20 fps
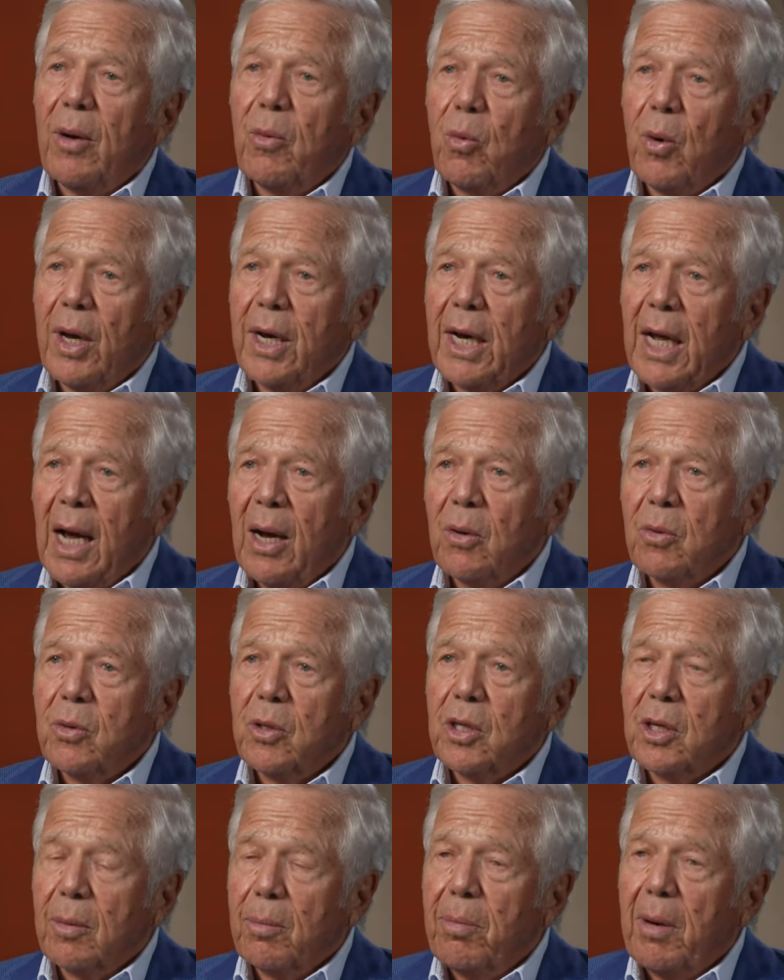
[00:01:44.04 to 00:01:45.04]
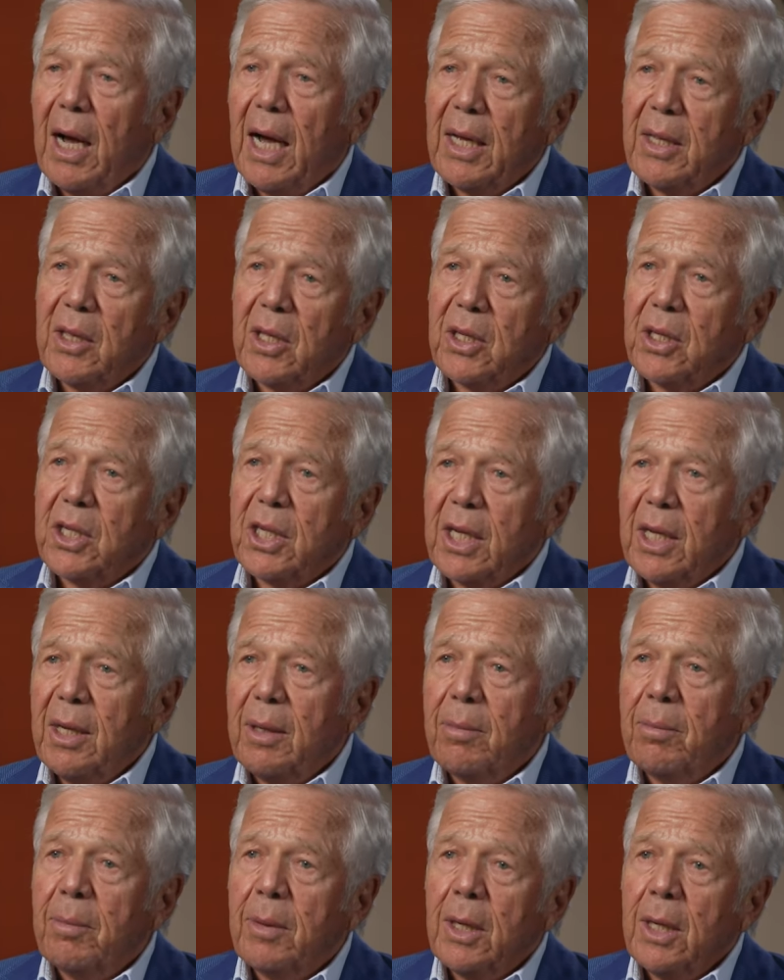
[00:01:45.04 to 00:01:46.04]
I went out to buy the
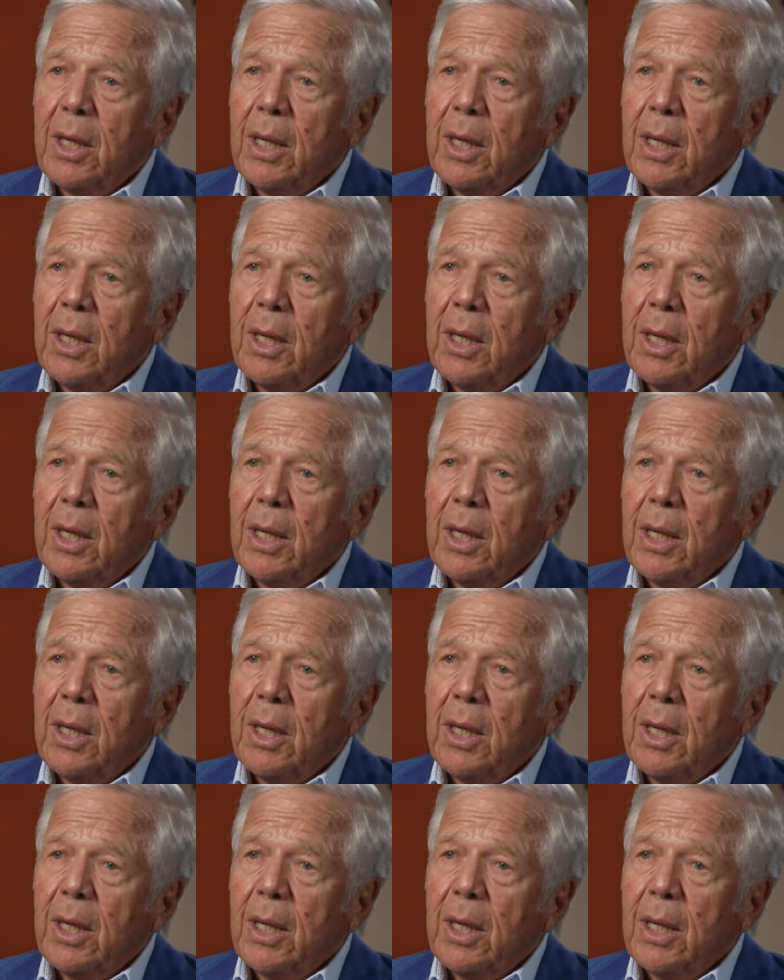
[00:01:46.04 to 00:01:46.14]
team,